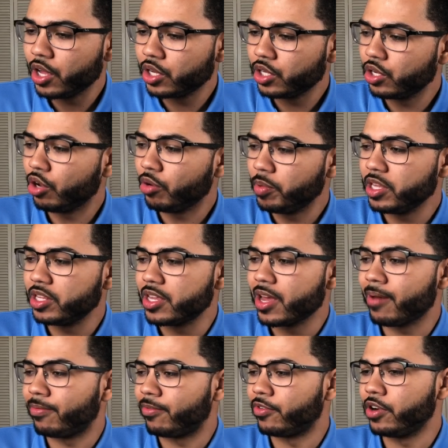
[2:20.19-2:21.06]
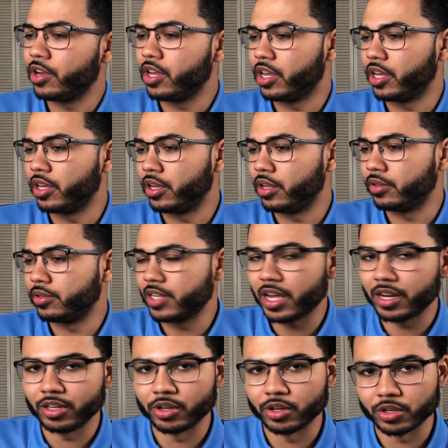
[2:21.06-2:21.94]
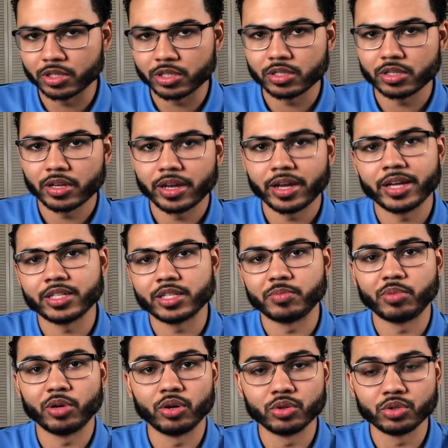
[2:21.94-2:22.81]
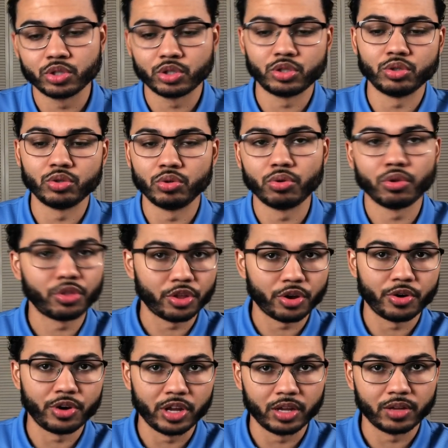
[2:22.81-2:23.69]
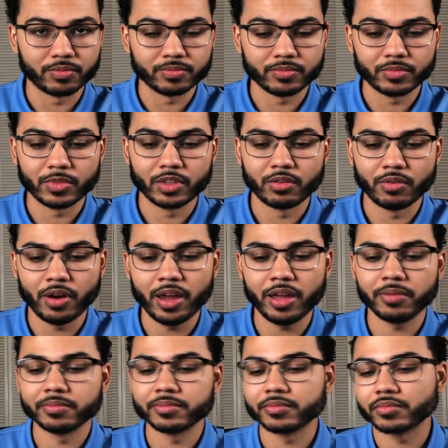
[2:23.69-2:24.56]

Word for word: you'll be debt-free in 10 years as opposed to 30, right?